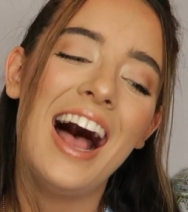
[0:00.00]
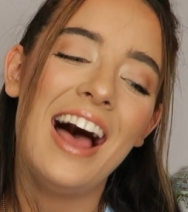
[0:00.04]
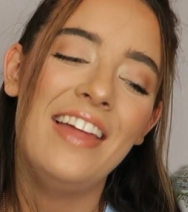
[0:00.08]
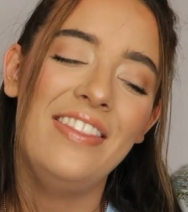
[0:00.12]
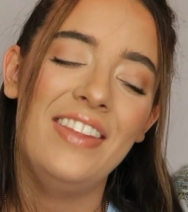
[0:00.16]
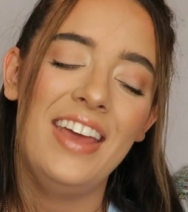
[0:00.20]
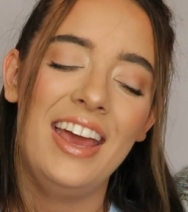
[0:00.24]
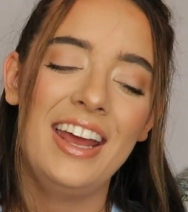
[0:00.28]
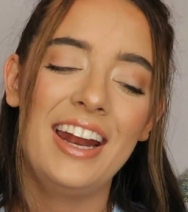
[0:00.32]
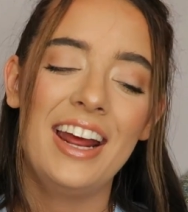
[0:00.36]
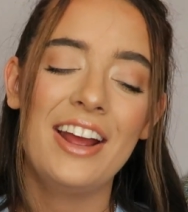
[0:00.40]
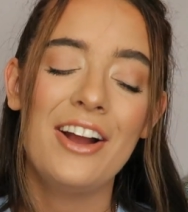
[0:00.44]

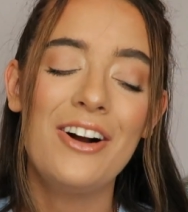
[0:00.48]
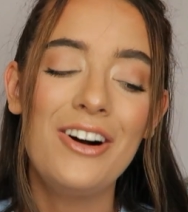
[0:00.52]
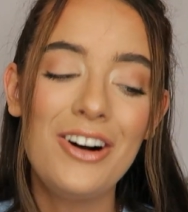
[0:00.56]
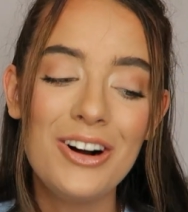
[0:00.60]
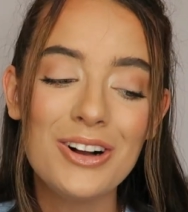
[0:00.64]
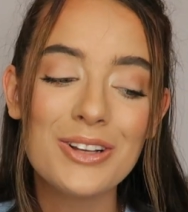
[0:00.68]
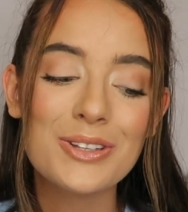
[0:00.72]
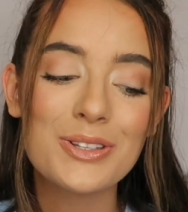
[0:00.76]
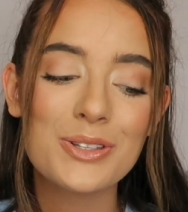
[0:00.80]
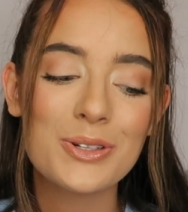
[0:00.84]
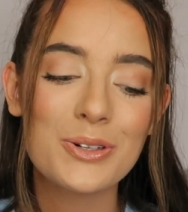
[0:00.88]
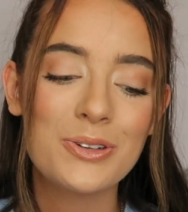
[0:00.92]
then I
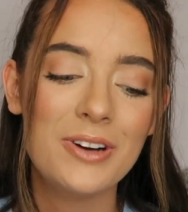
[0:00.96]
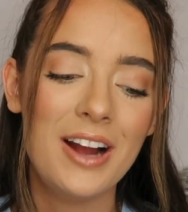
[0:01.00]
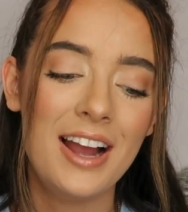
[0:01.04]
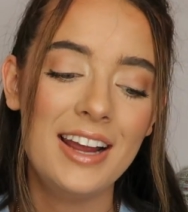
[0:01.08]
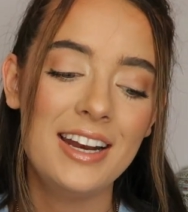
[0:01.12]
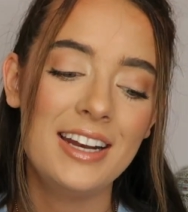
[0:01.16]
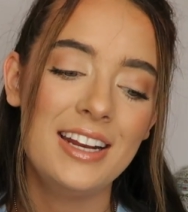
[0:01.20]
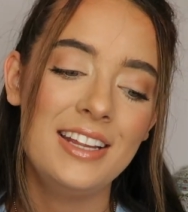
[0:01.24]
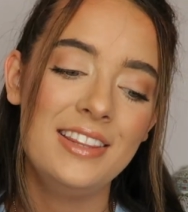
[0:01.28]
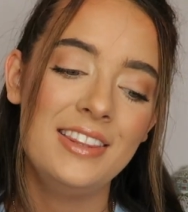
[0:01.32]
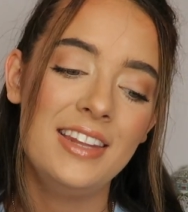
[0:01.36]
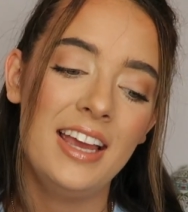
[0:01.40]
also
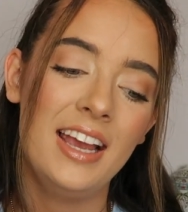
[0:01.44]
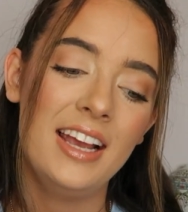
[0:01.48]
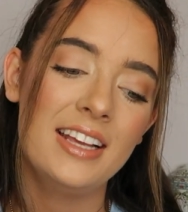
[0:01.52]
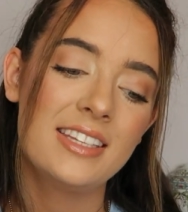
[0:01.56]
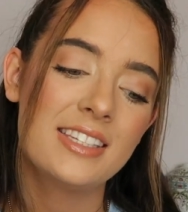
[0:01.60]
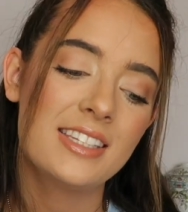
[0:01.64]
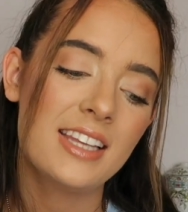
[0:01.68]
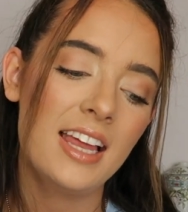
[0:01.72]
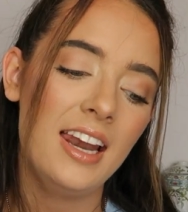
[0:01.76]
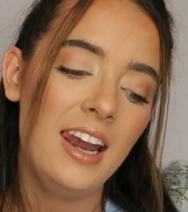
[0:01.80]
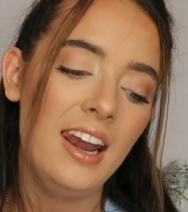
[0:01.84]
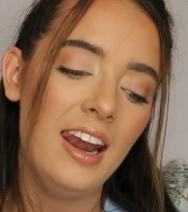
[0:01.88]
write in
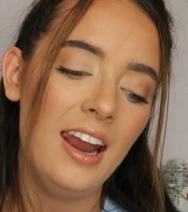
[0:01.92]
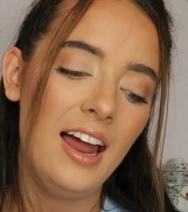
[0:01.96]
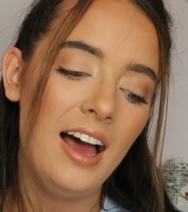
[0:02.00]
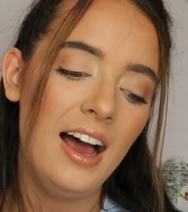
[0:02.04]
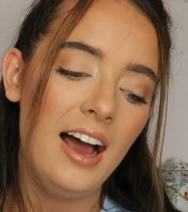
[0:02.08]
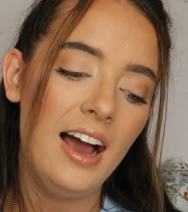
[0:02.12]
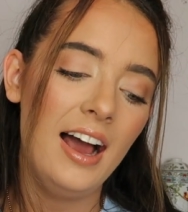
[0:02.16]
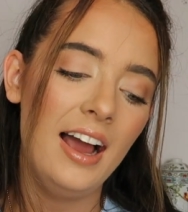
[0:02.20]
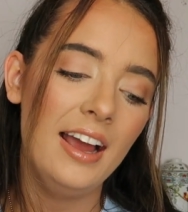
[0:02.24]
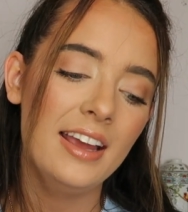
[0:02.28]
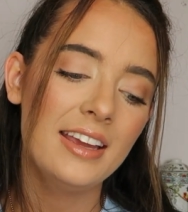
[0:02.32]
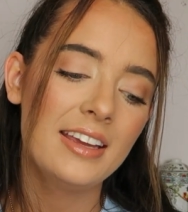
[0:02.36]
this
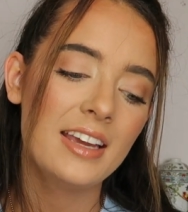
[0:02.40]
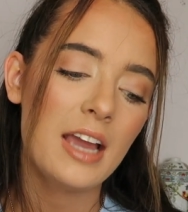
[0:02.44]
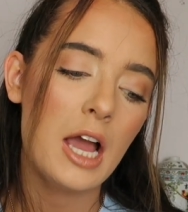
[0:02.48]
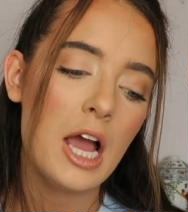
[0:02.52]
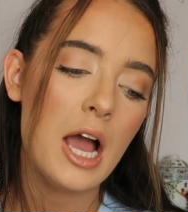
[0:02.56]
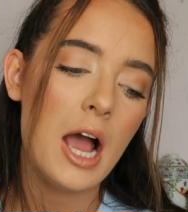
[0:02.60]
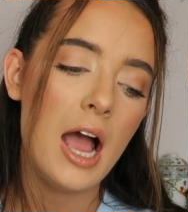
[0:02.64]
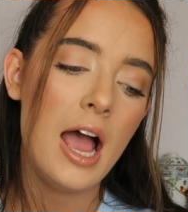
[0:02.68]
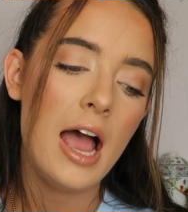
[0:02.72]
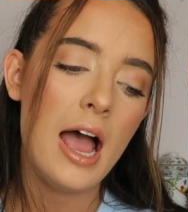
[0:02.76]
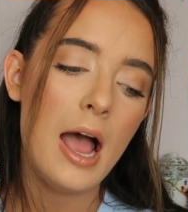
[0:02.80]
like,